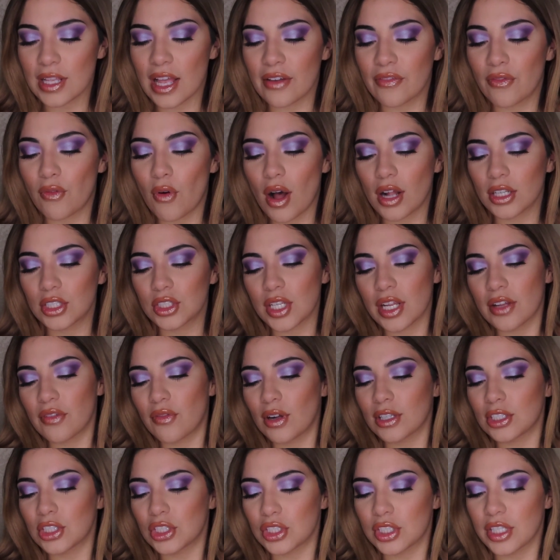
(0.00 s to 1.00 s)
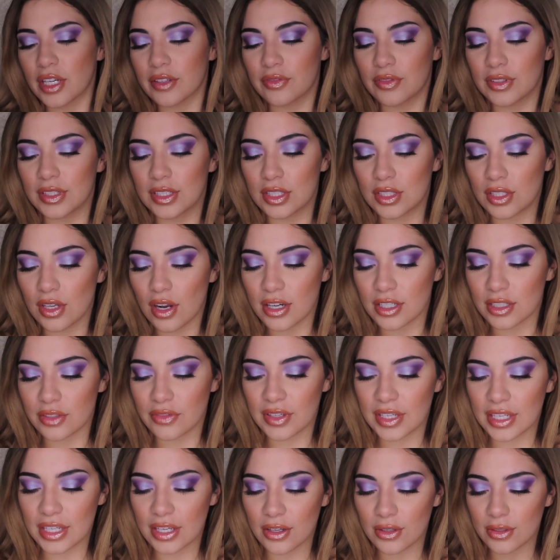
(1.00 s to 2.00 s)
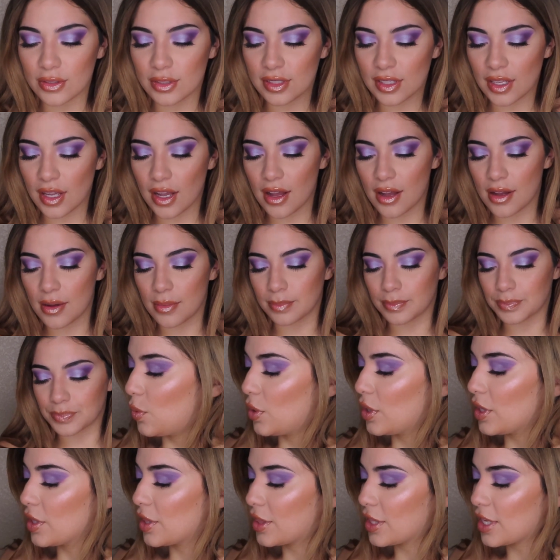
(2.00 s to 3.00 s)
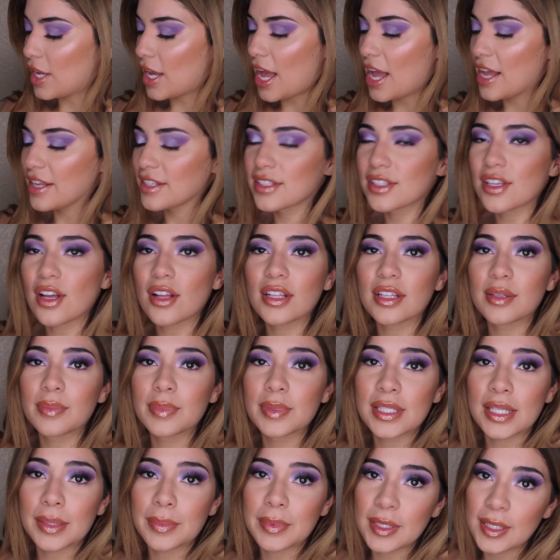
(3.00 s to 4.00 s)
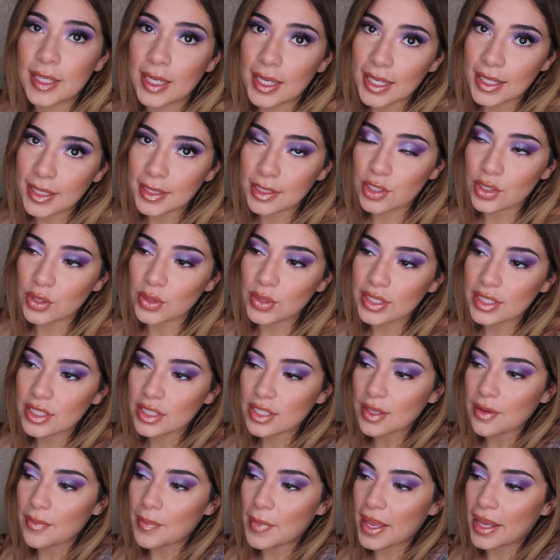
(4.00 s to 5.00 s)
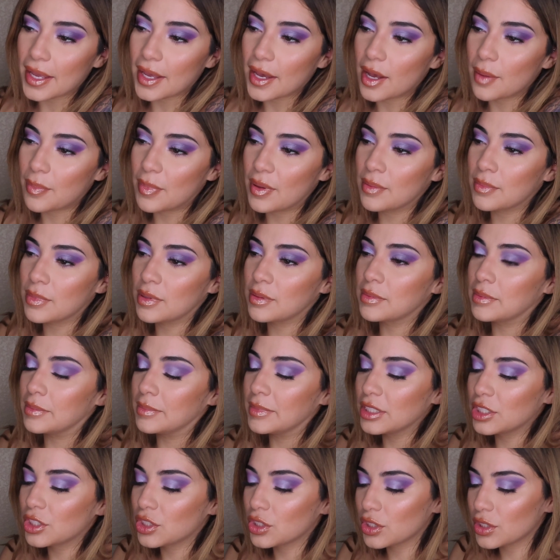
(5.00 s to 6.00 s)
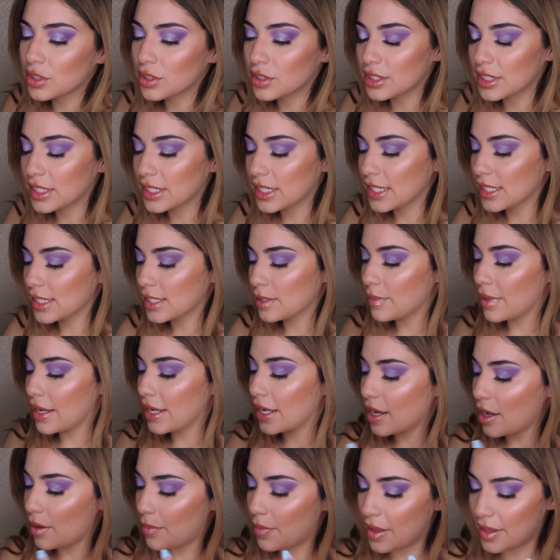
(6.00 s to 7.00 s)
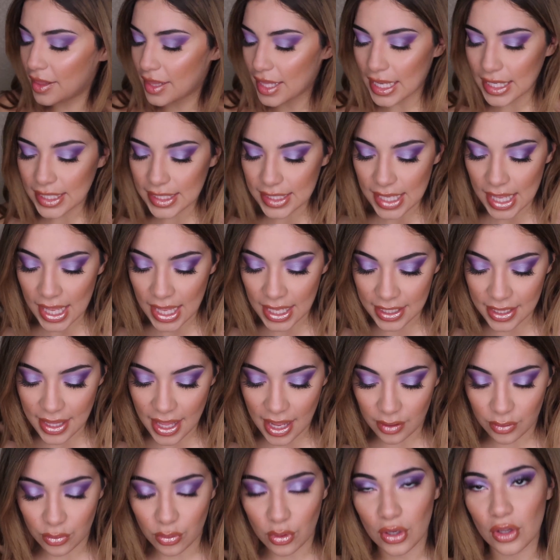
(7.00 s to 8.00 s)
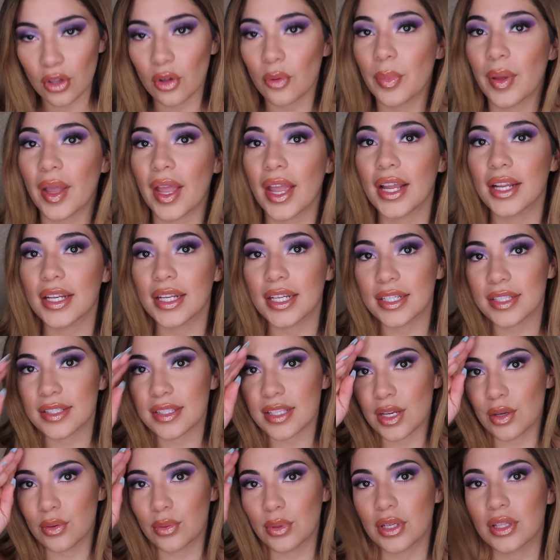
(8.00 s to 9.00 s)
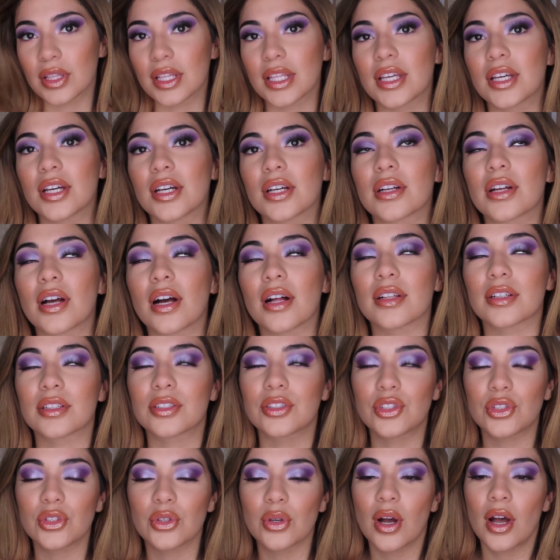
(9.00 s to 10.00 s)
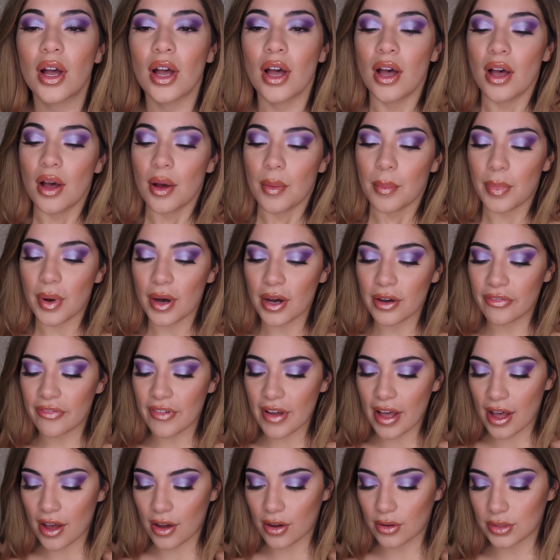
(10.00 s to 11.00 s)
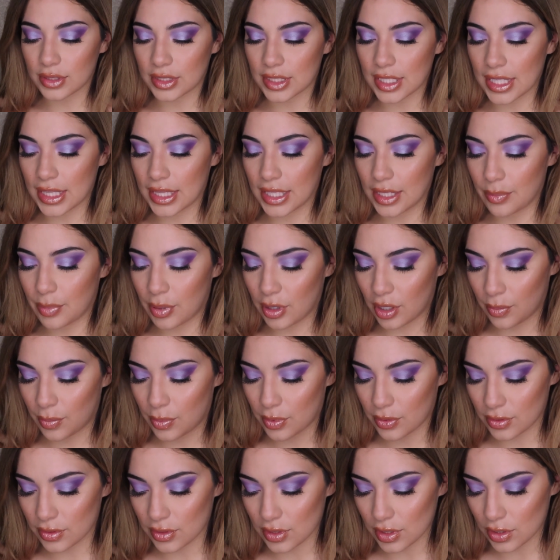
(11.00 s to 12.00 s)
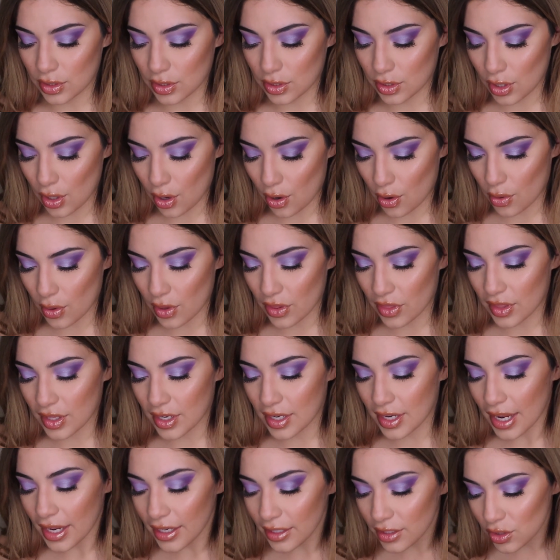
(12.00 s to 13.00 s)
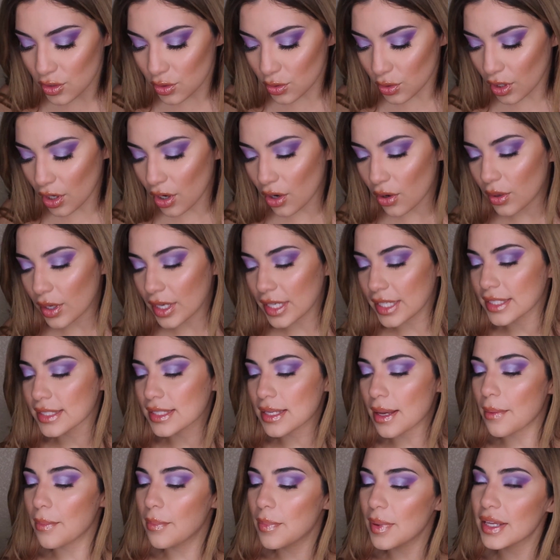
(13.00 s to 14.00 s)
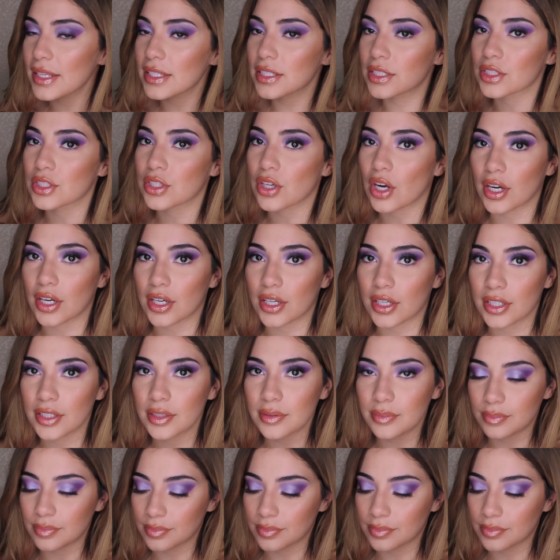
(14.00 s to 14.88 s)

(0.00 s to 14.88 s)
I've watched Jeffree Star's videos I saw Lipstick Nick do his makeup and Momo Mitchell did his makeup, and they said that Royal Pain is a really good color to buff out the purples. So the next row is a bit darker.